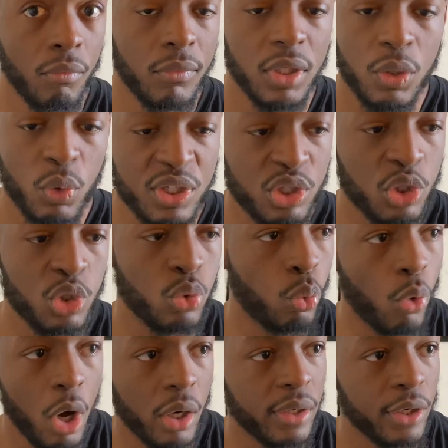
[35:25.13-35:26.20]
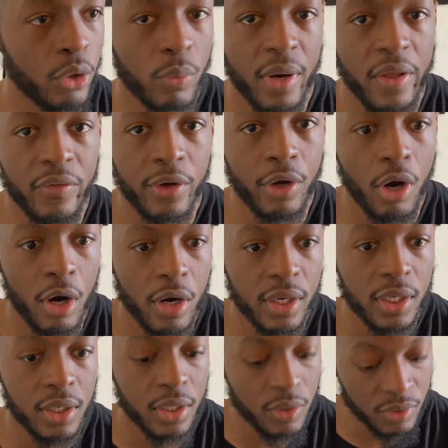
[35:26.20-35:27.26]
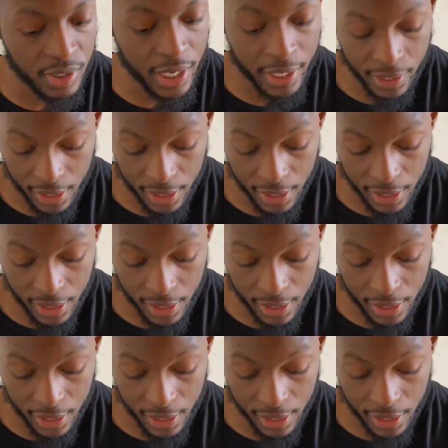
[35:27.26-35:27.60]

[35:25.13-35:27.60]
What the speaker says: He wasn't just walking around the garden and like,